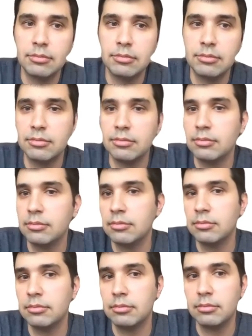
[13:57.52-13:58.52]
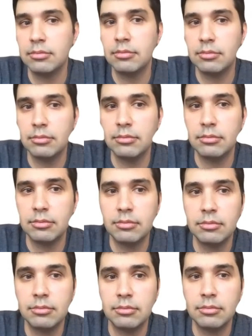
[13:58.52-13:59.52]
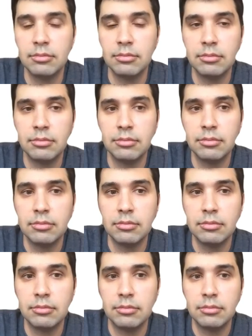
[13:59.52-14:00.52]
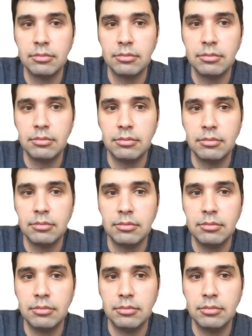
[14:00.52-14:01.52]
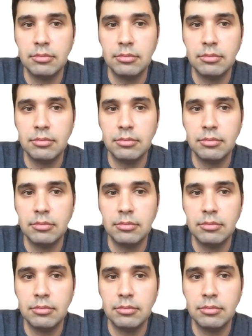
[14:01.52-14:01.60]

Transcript: This person isn't speaking.